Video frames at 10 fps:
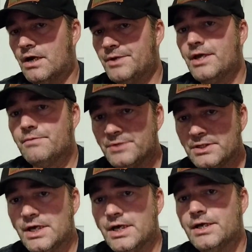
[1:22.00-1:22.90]
I am
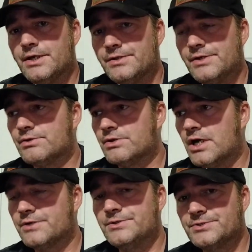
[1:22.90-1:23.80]
glad that they're
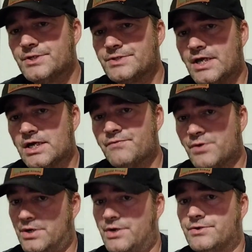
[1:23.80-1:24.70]
knocking these things out
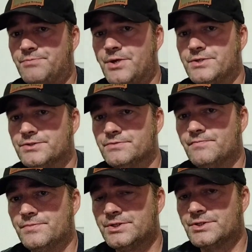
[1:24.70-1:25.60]
of our
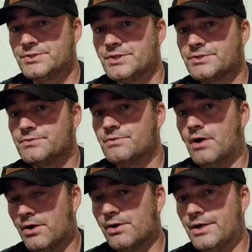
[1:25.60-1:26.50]
airspace because this
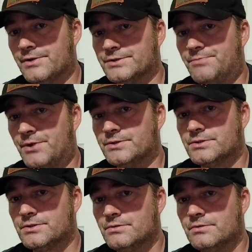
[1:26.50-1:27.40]
our
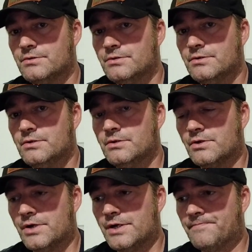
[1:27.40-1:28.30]
airspace.
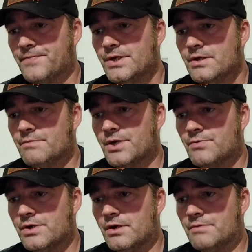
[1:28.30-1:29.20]
All right. But
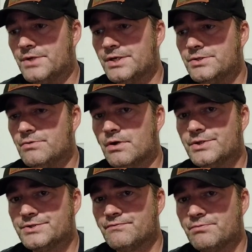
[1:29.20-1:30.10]
I want to update you
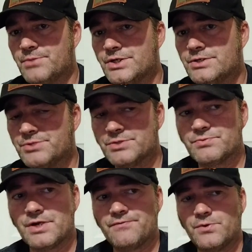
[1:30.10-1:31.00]
on this information
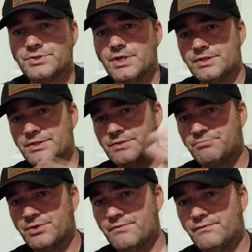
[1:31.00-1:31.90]
because when I first got this
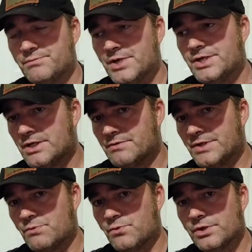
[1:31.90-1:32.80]
bit of information, I
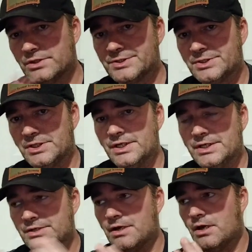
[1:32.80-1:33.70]
was at work listening
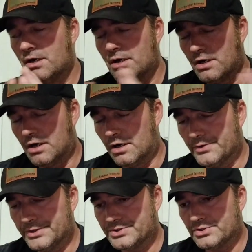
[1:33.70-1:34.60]
in,
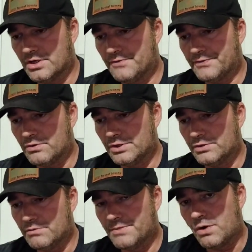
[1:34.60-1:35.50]
all this stuff, and only
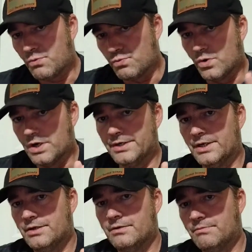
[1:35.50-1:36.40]
knew about
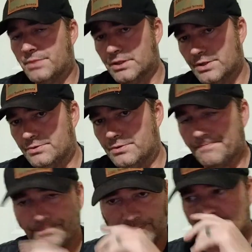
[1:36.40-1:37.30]
one balloon.